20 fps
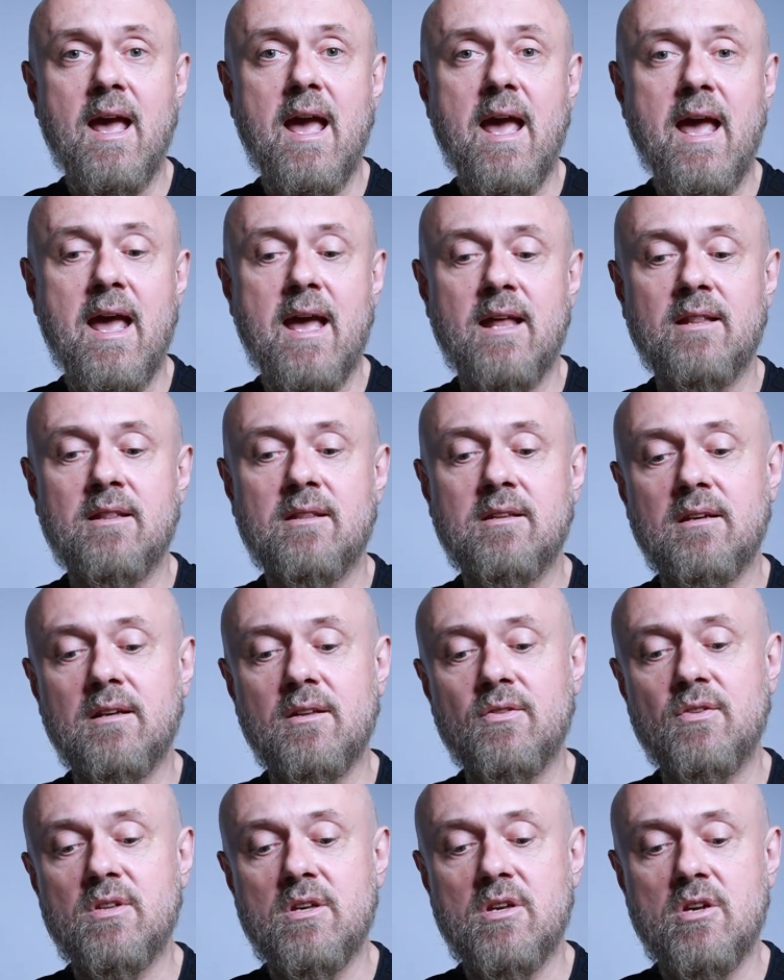And
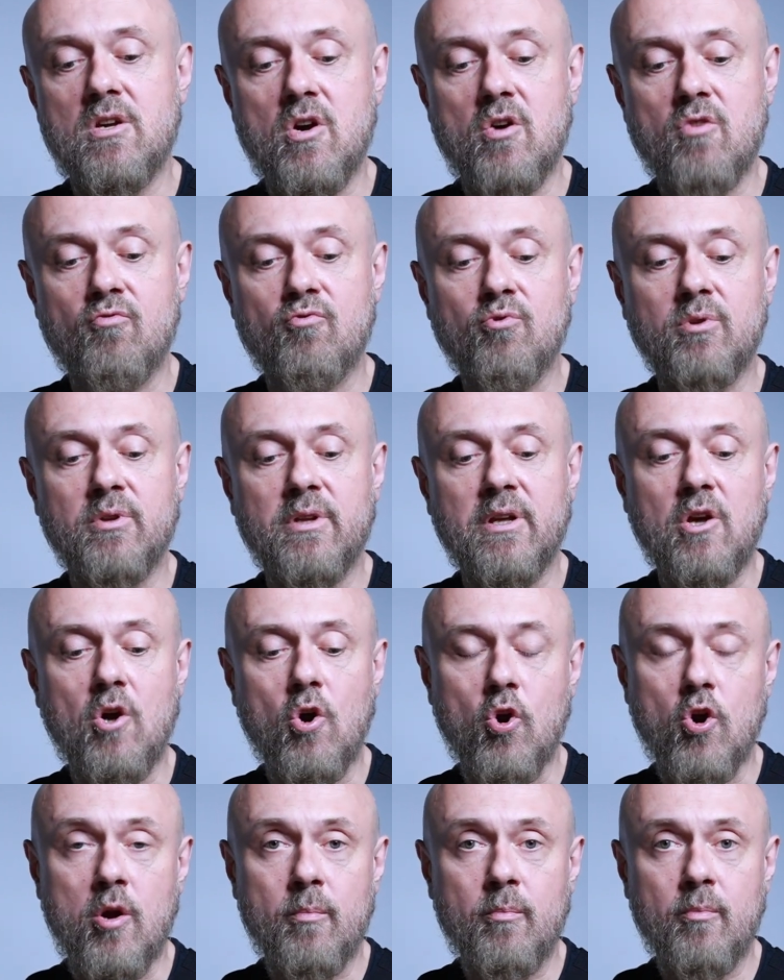the ruling
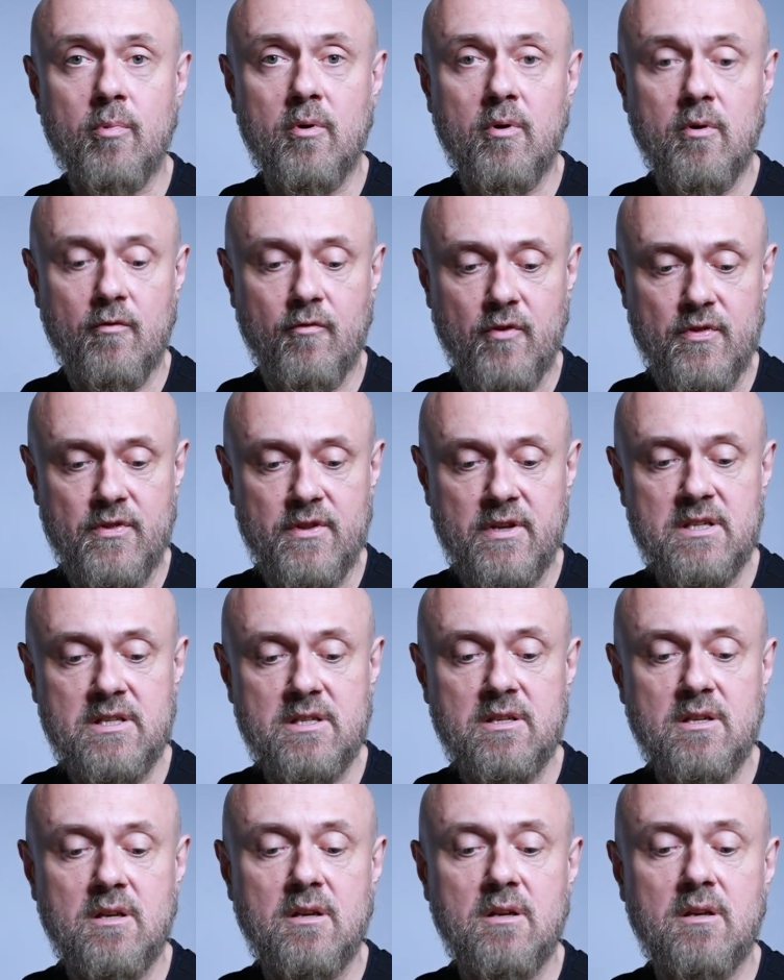herb for
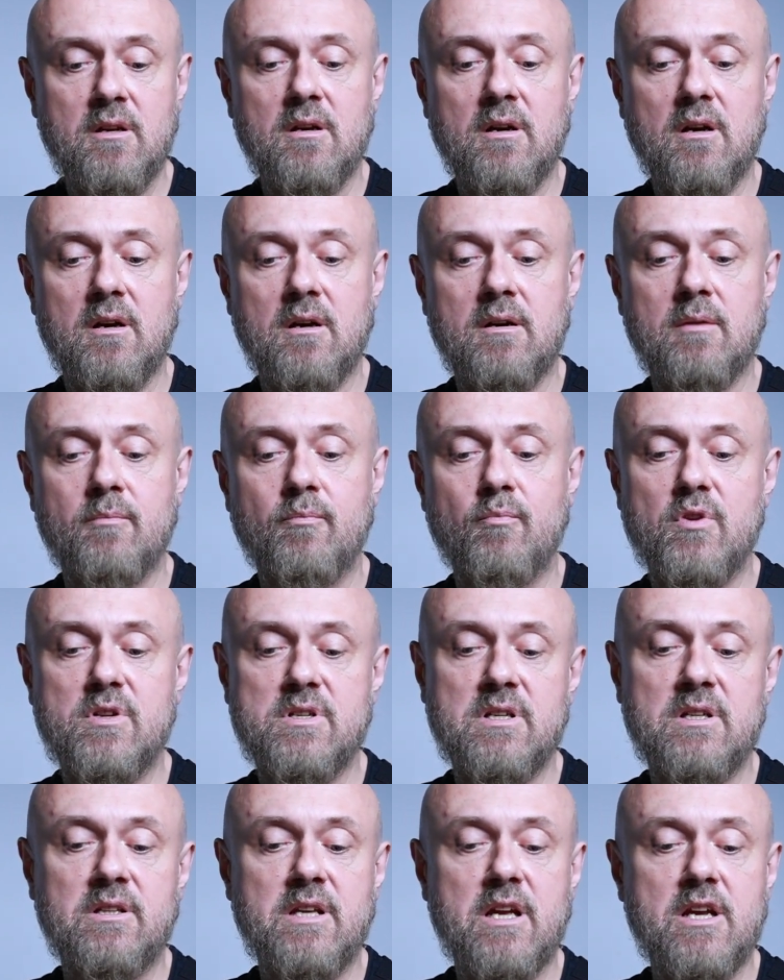this
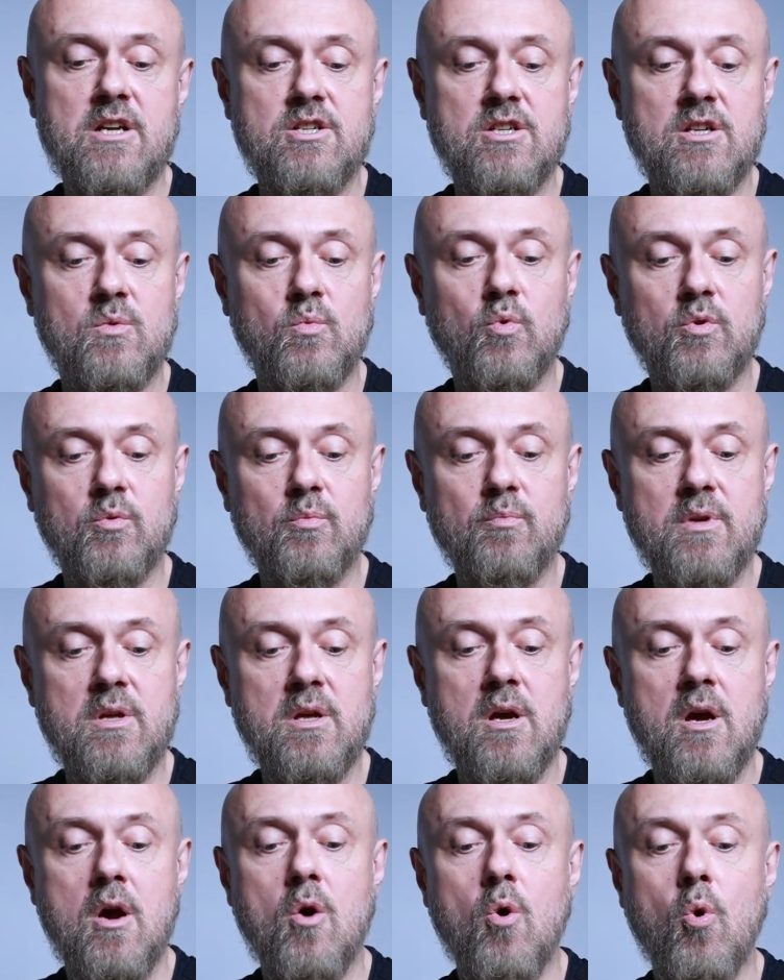presentation would
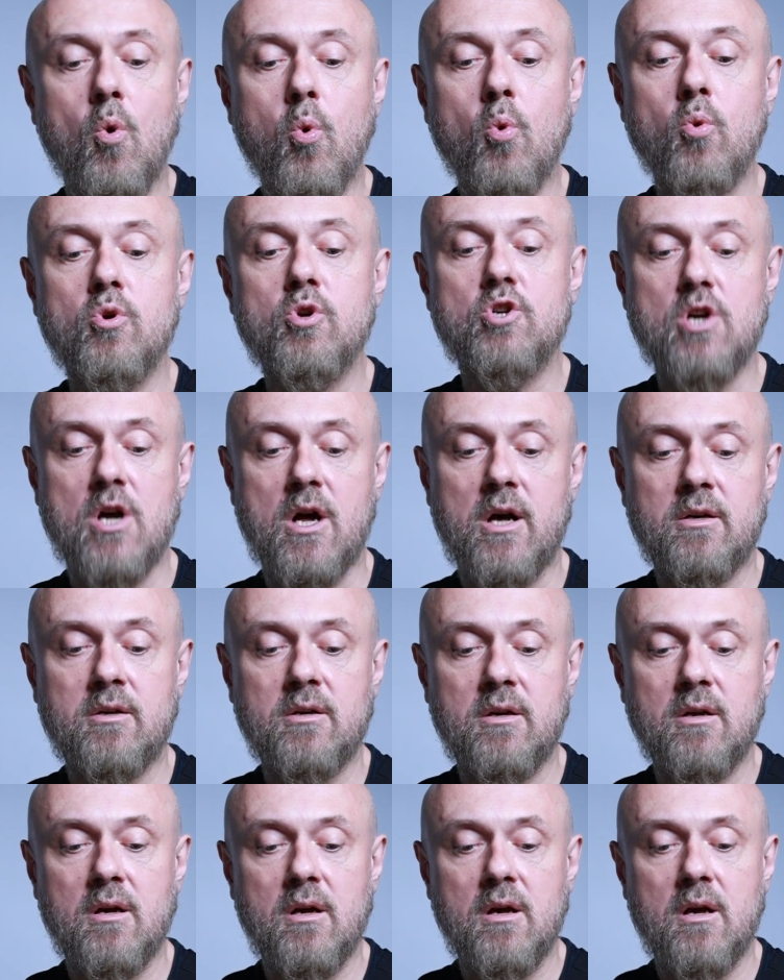be Zhang,